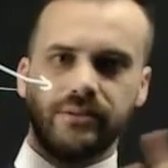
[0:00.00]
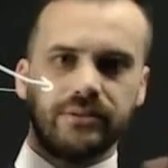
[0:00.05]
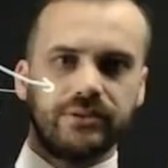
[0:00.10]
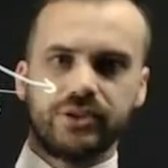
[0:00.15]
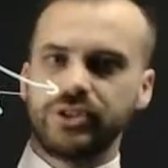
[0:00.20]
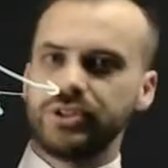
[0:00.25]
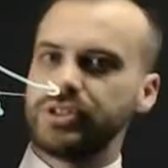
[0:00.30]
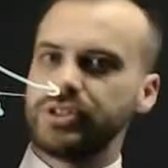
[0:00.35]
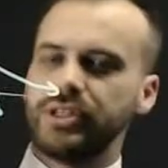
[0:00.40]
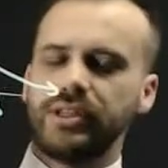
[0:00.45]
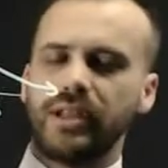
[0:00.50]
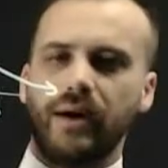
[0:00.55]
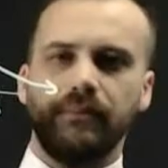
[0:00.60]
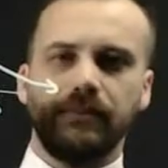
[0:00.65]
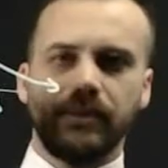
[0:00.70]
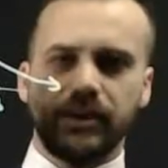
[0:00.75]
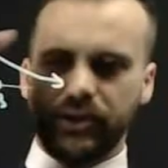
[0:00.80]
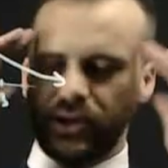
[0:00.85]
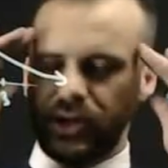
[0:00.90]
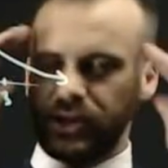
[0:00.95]
It's just a
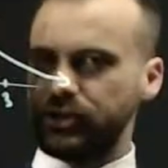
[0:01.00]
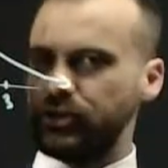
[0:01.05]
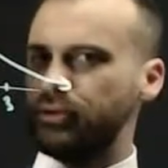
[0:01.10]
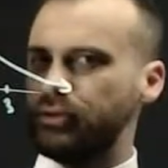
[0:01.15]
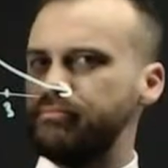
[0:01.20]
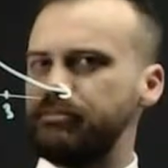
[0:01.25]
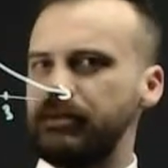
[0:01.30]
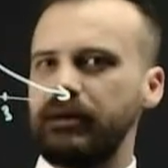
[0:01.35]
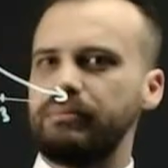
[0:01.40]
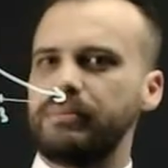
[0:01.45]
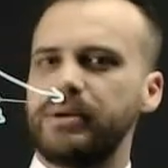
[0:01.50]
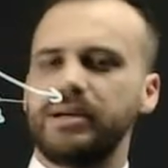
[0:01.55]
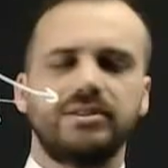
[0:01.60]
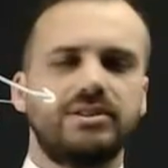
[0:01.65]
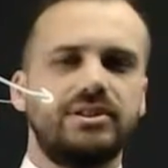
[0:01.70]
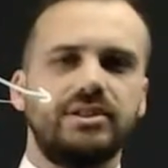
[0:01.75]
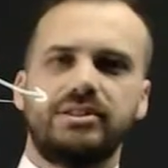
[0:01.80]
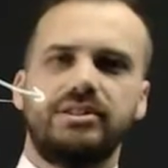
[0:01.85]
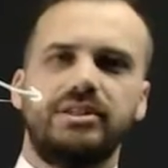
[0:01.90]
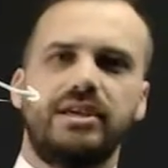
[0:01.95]
number you need to remember,
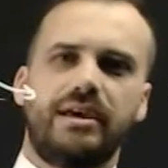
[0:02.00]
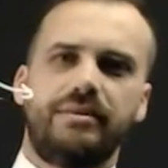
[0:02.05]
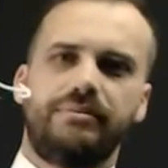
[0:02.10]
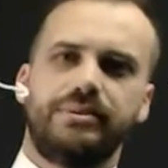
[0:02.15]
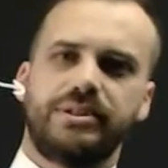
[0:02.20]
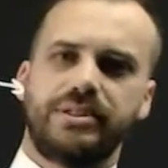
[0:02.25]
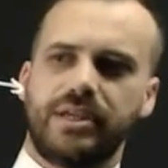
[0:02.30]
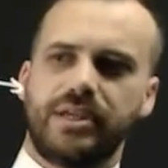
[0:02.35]
68%.